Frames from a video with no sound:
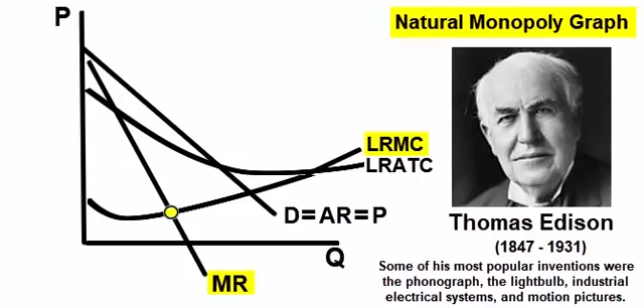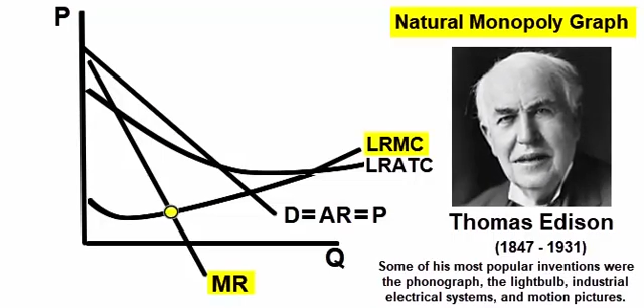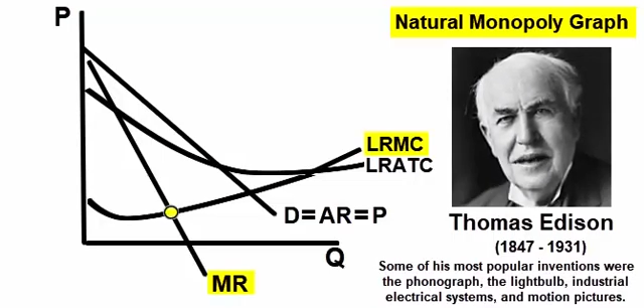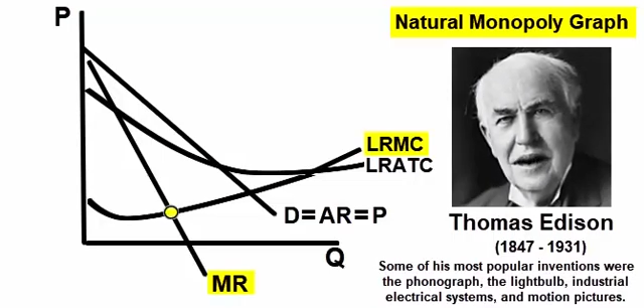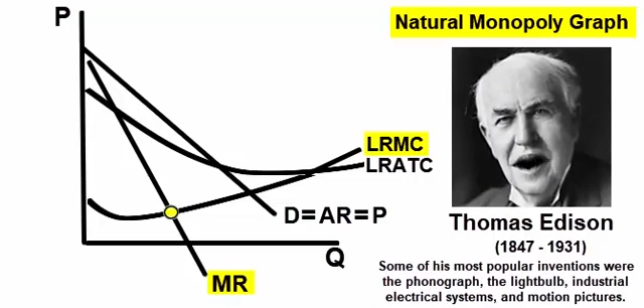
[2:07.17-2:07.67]

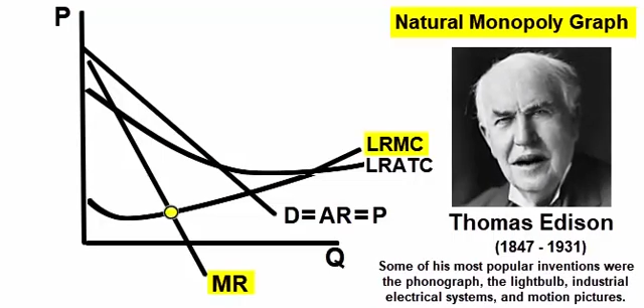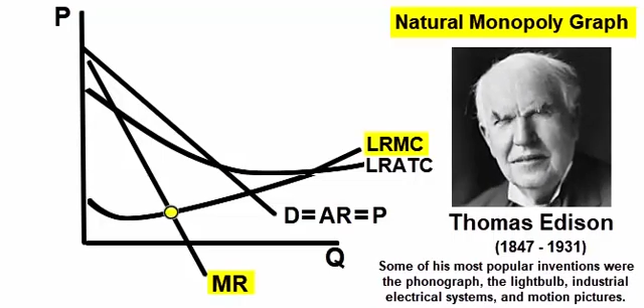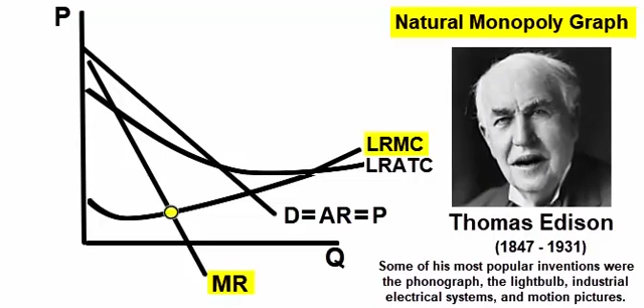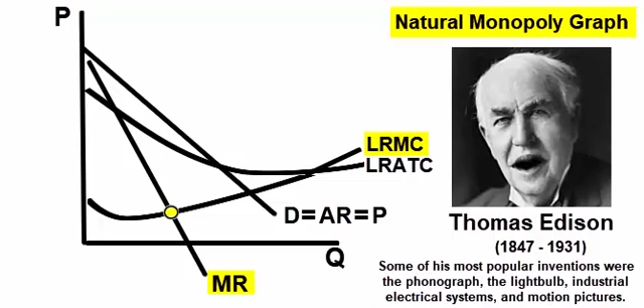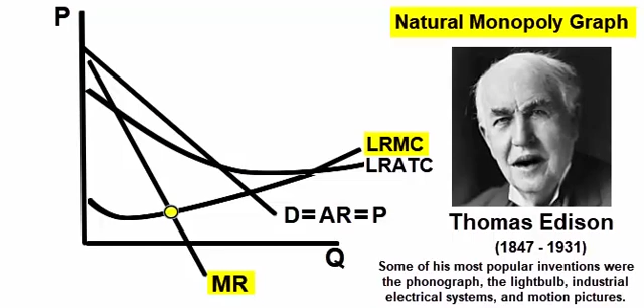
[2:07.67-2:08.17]
Produce a
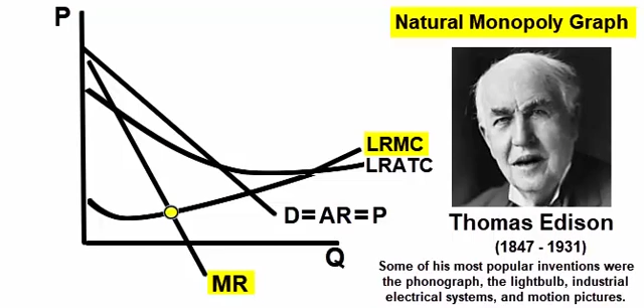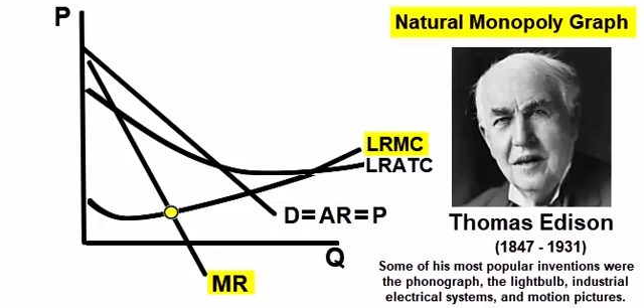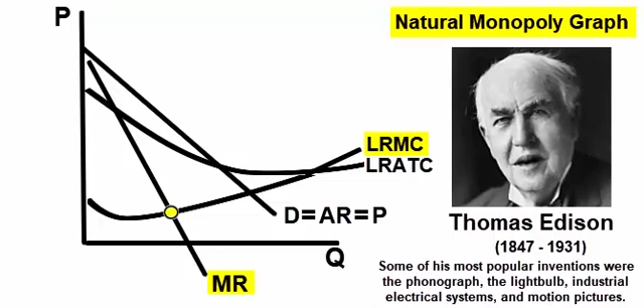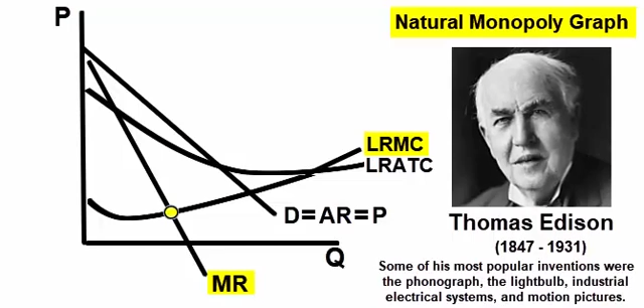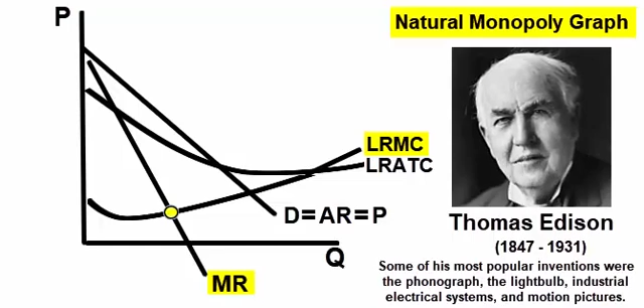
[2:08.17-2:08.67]

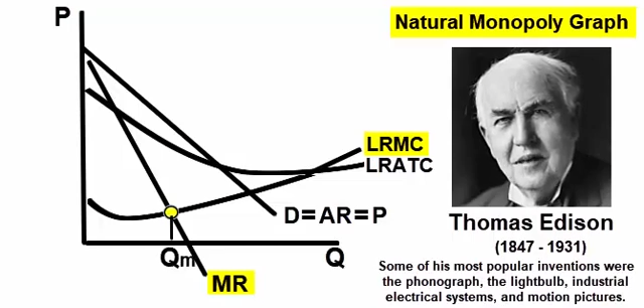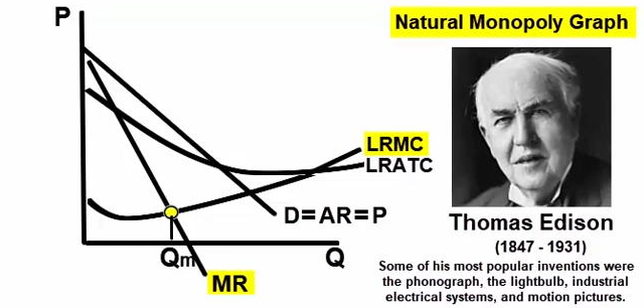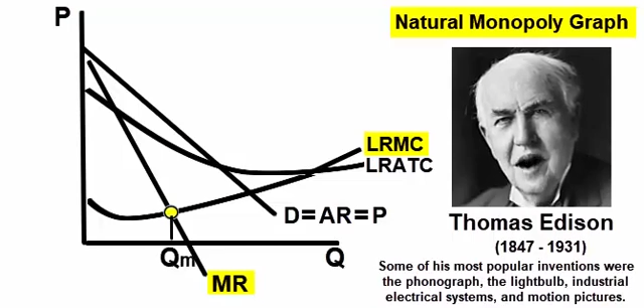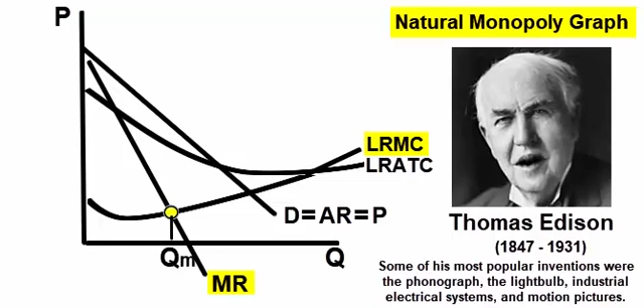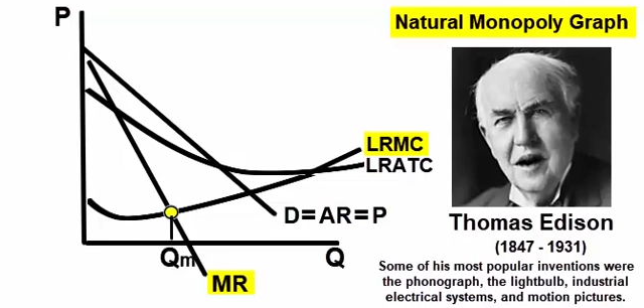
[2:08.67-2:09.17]
quantity of
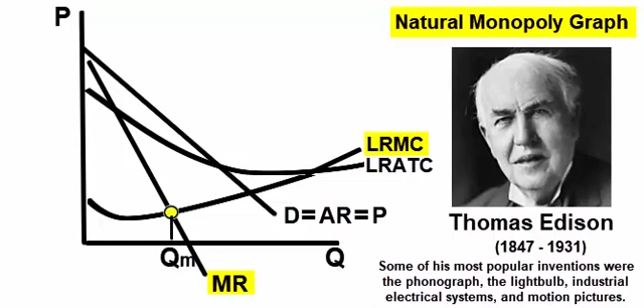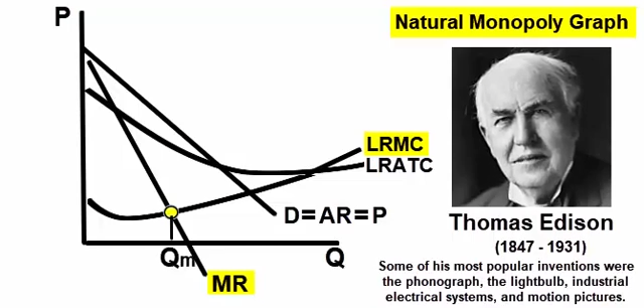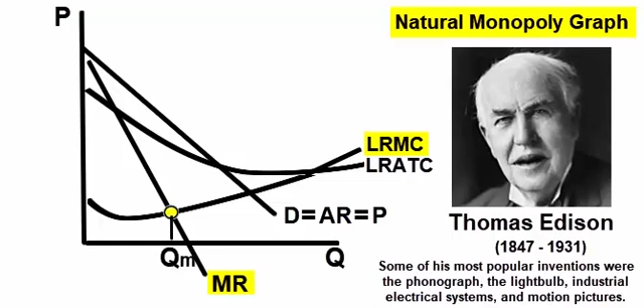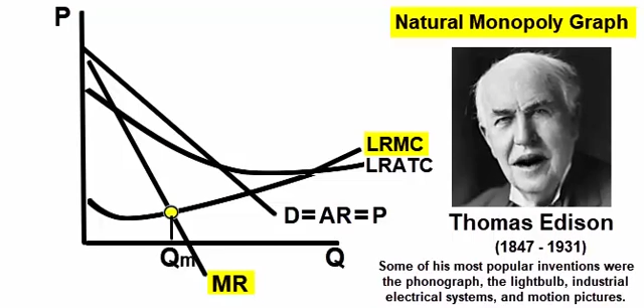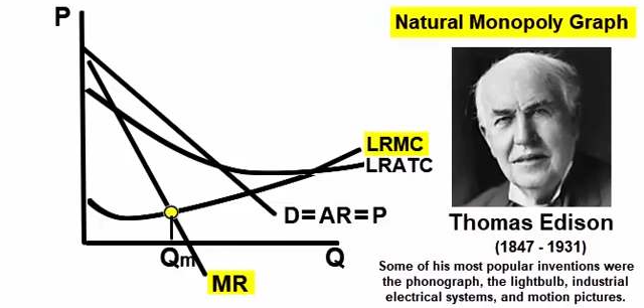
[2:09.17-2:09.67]
Q sub
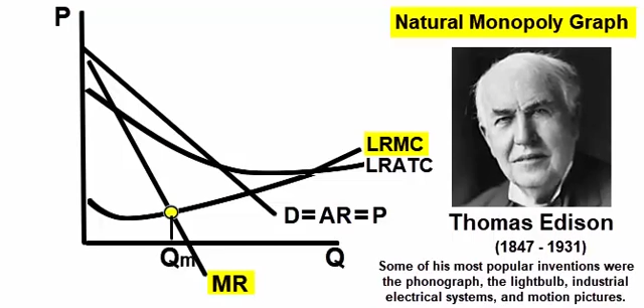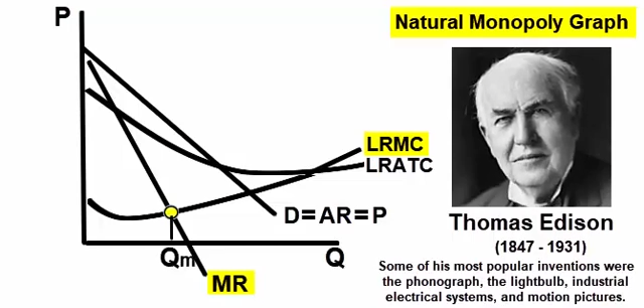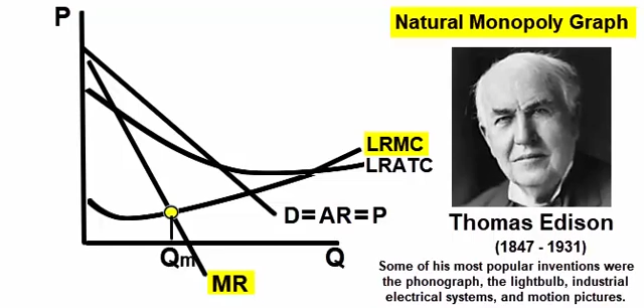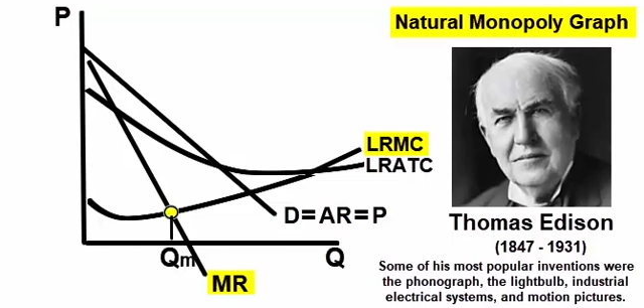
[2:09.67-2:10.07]
M,